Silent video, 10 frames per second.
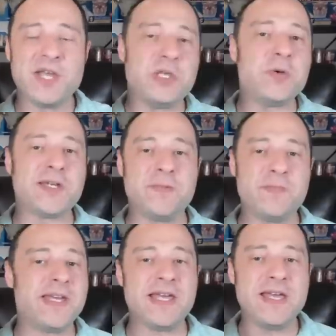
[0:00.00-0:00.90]
You can
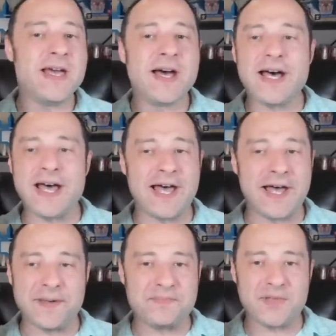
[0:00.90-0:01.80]
be
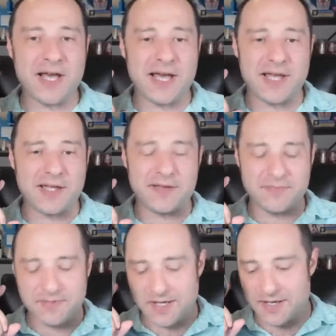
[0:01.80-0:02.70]
um, uh,
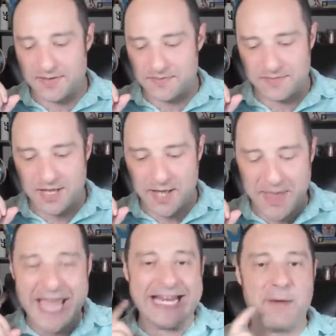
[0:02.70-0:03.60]
um, um,
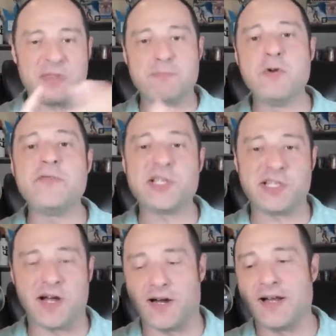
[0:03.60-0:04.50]
hanging out with the movie
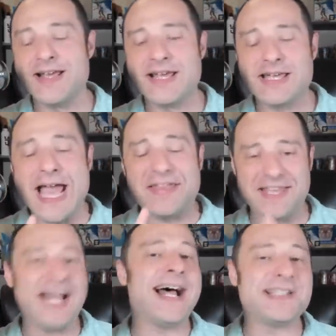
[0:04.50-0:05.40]
star Kathy
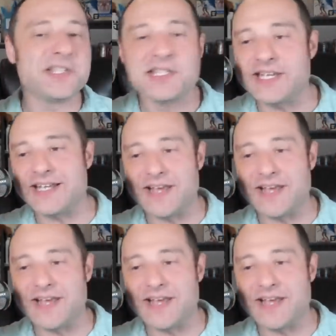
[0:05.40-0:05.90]
Constantine.